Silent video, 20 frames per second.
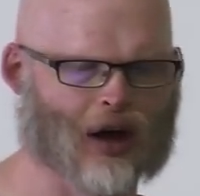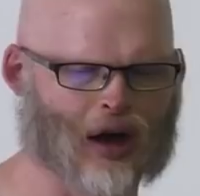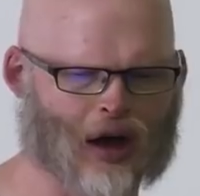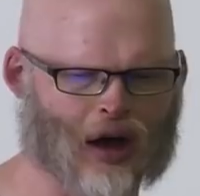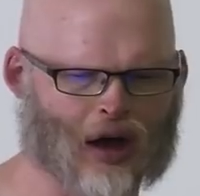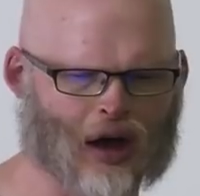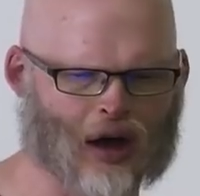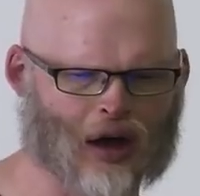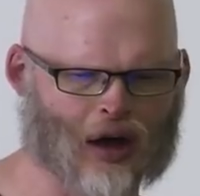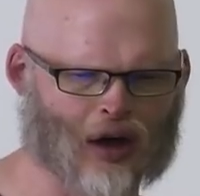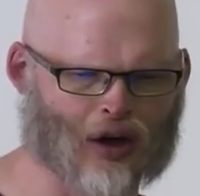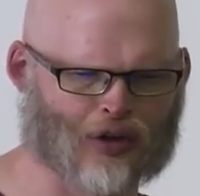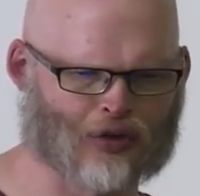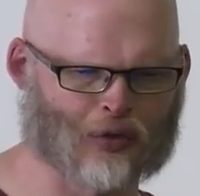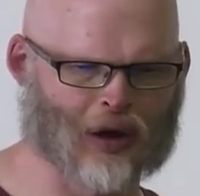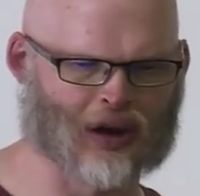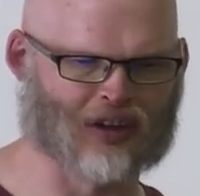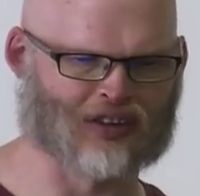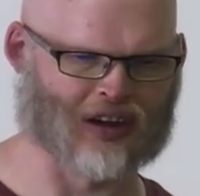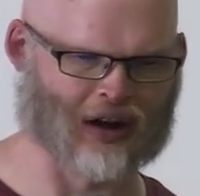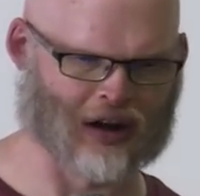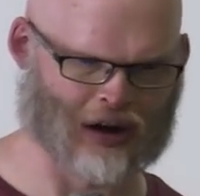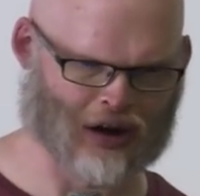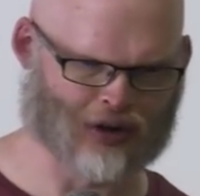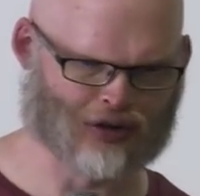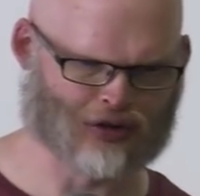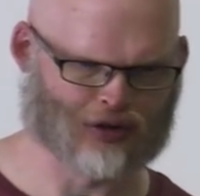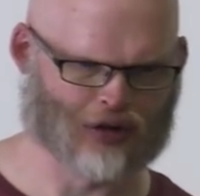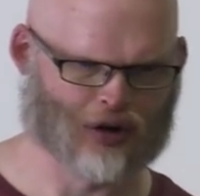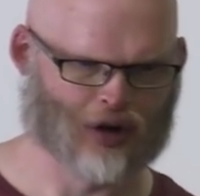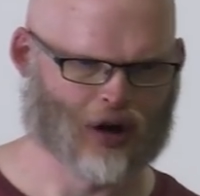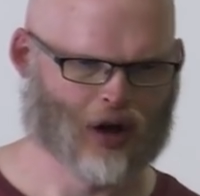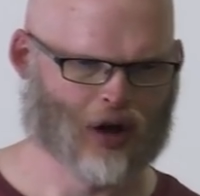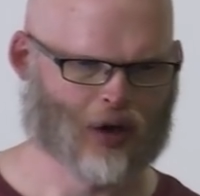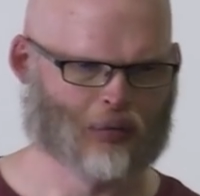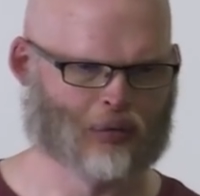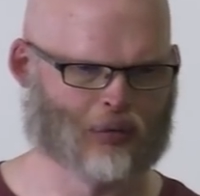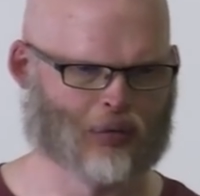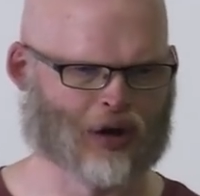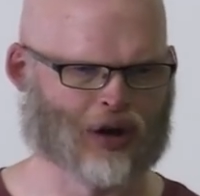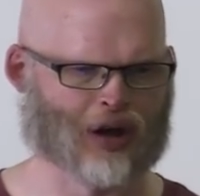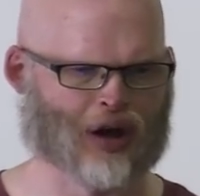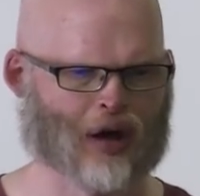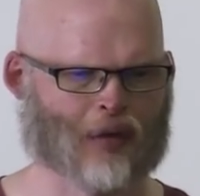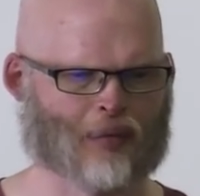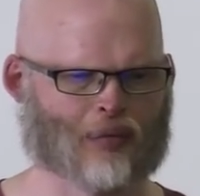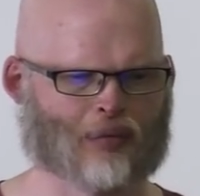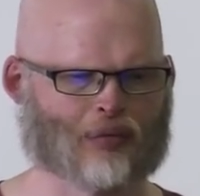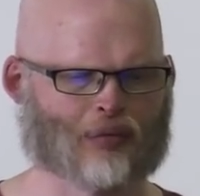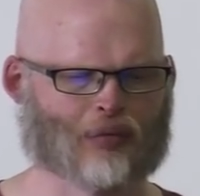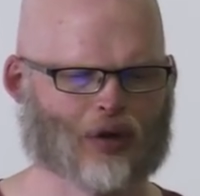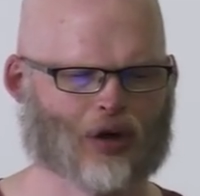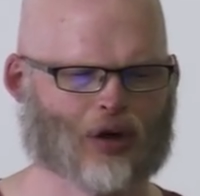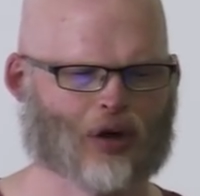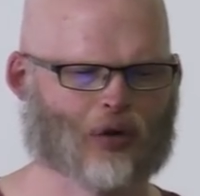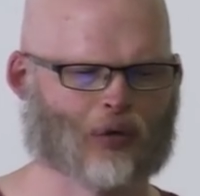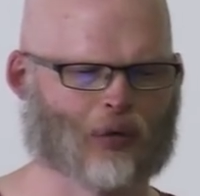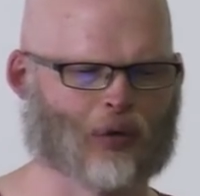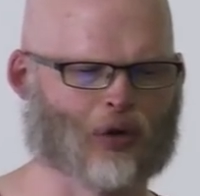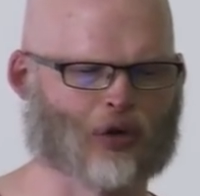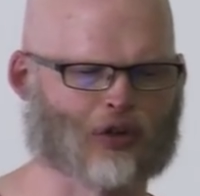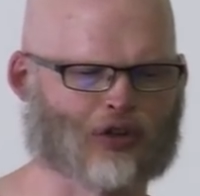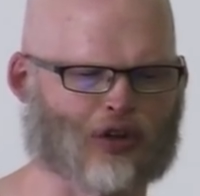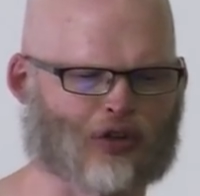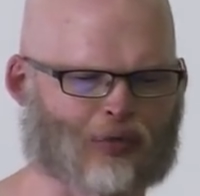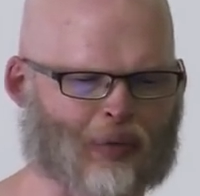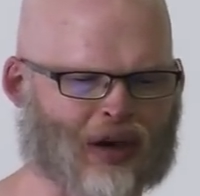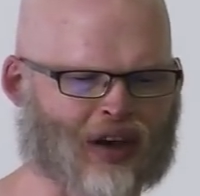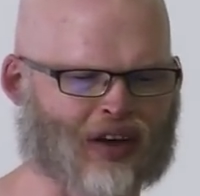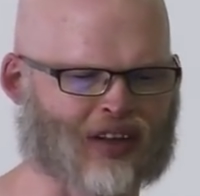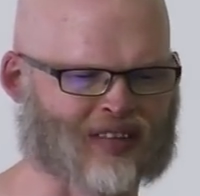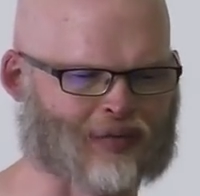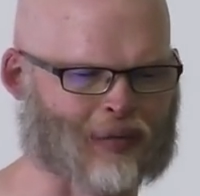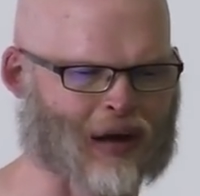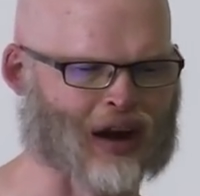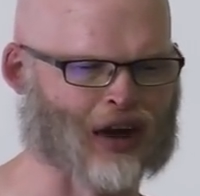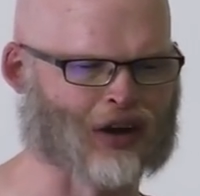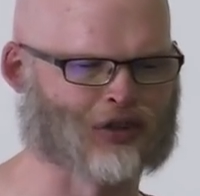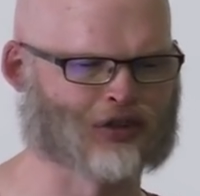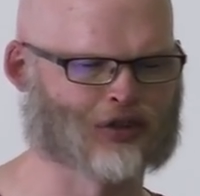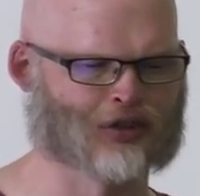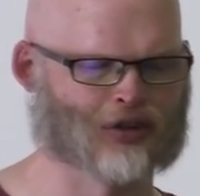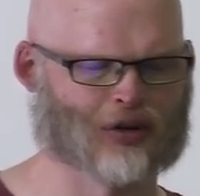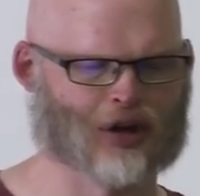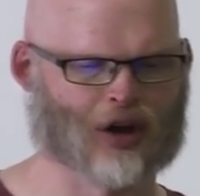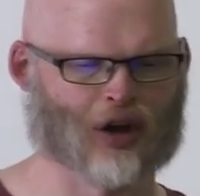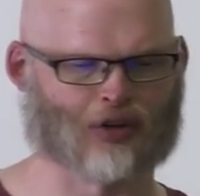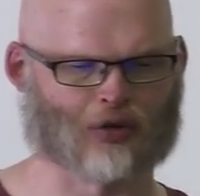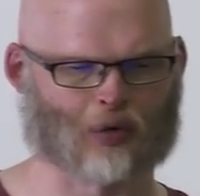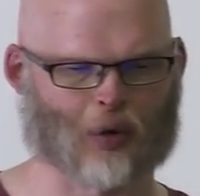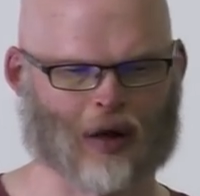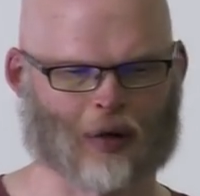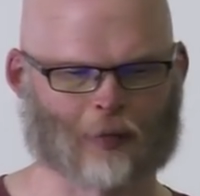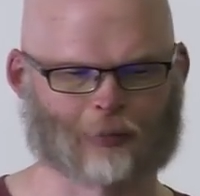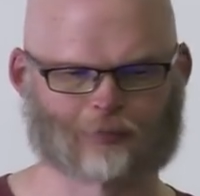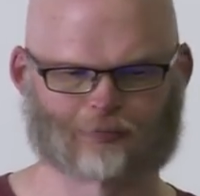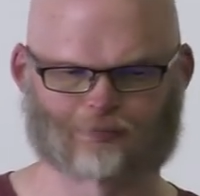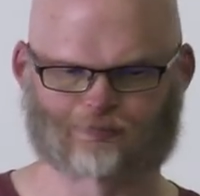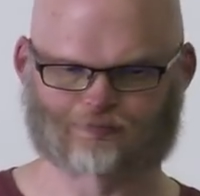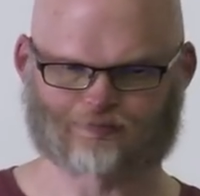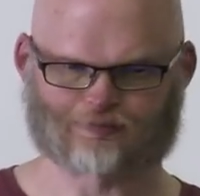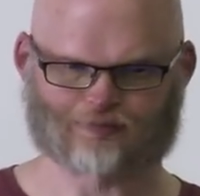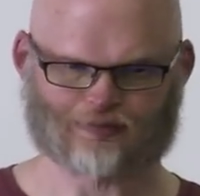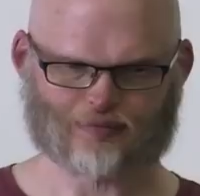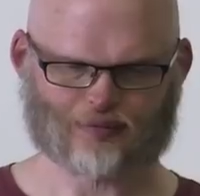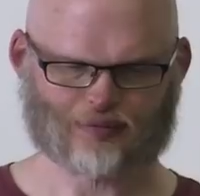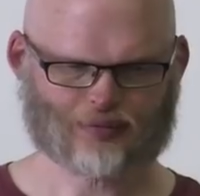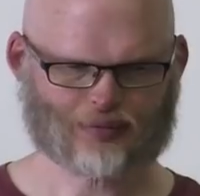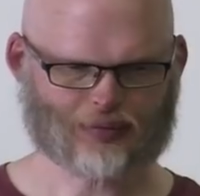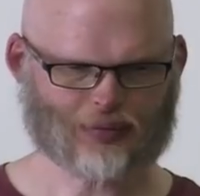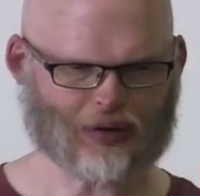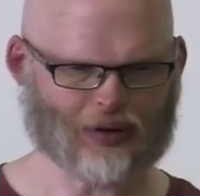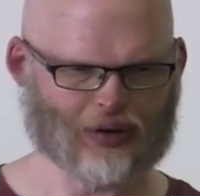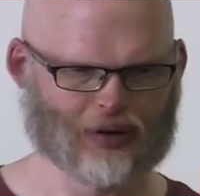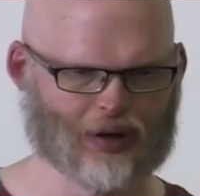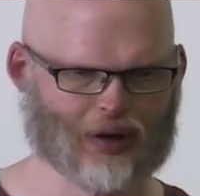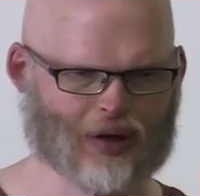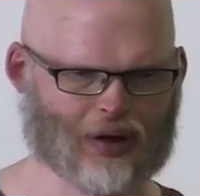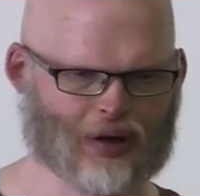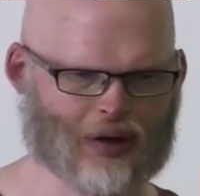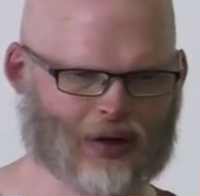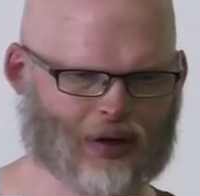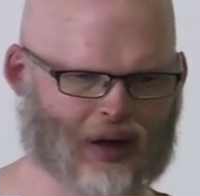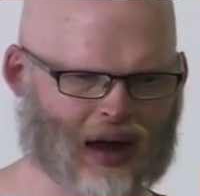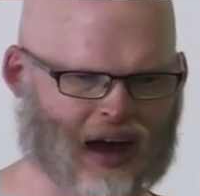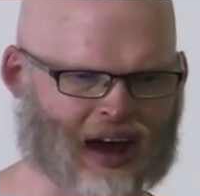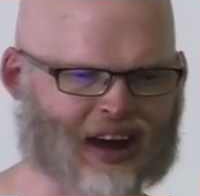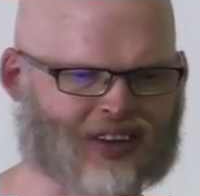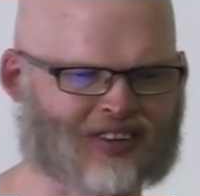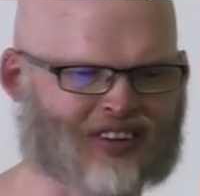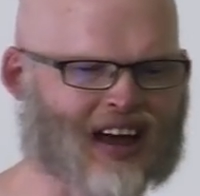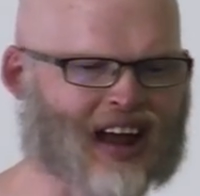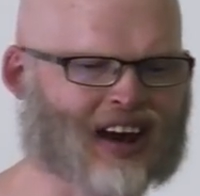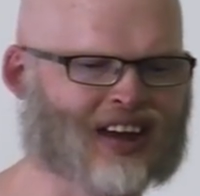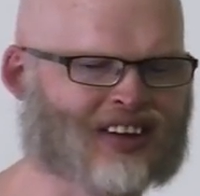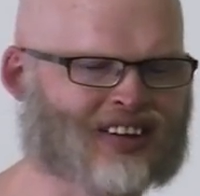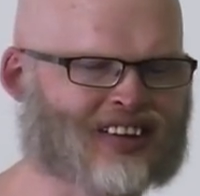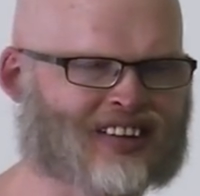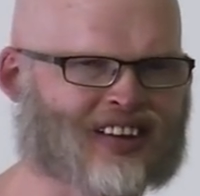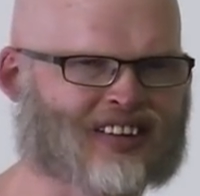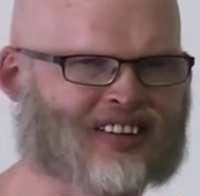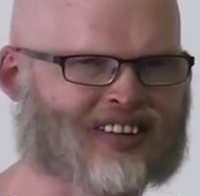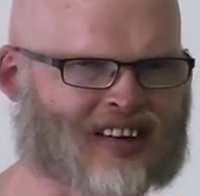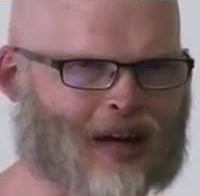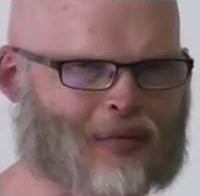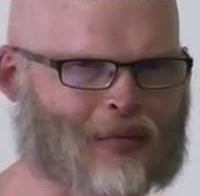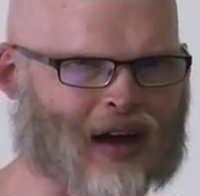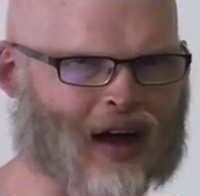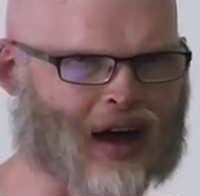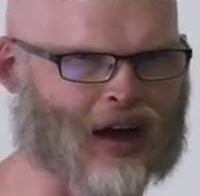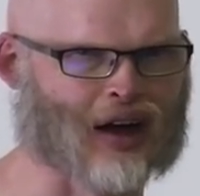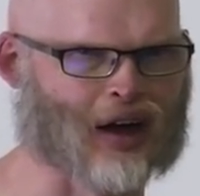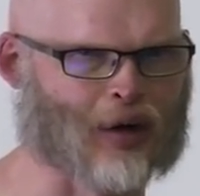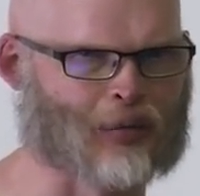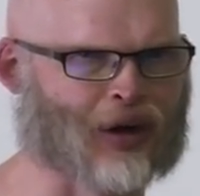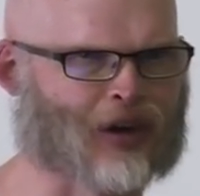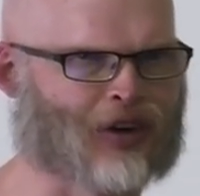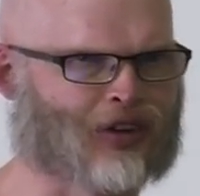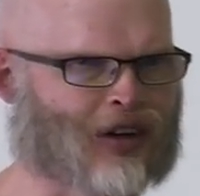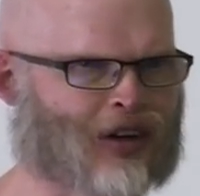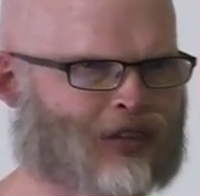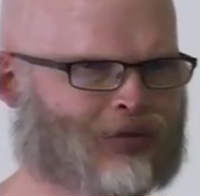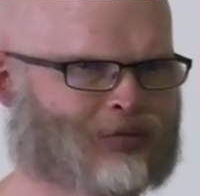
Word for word: as well as English. But we also speak in Spanish as well. And Italian's a semi-anchor because I